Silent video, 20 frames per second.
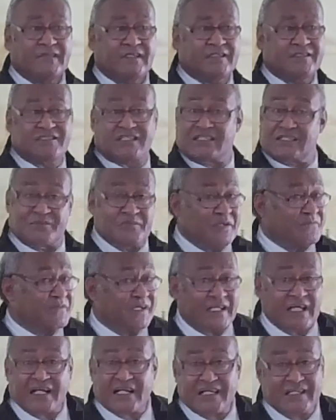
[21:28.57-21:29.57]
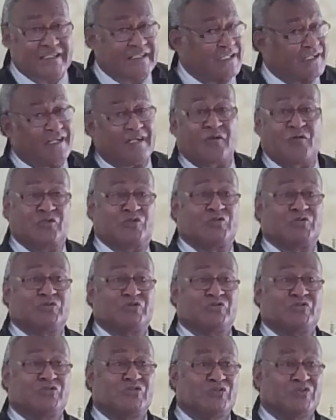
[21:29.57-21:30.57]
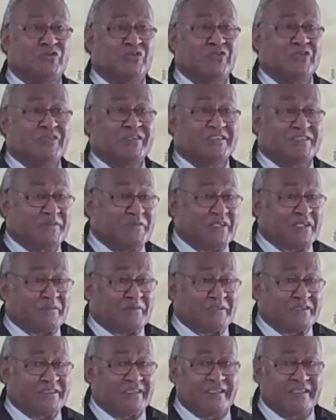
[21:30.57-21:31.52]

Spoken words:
Sing them maybe Kiriki and loot. See what?